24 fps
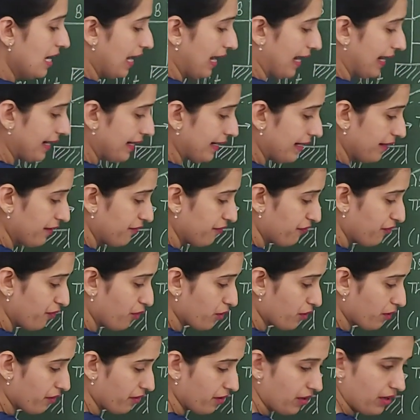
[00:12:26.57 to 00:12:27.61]
and
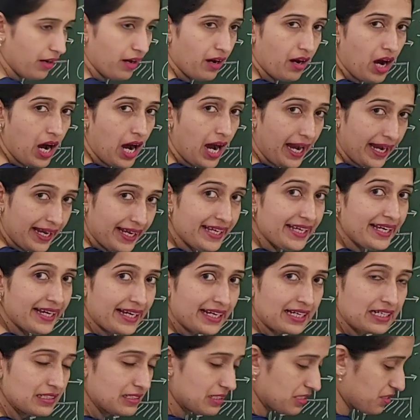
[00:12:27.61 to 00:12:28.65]
for high
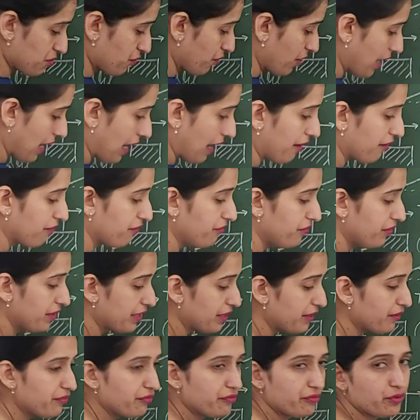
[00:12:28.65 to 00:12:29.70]
angles we have
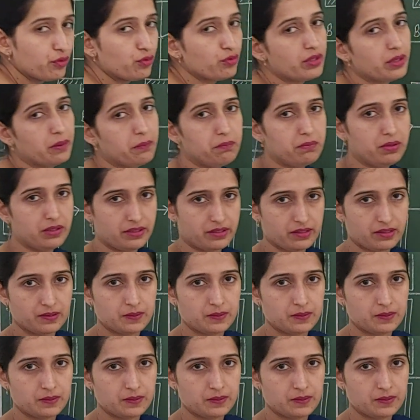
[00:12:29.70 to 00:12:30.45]
very few number.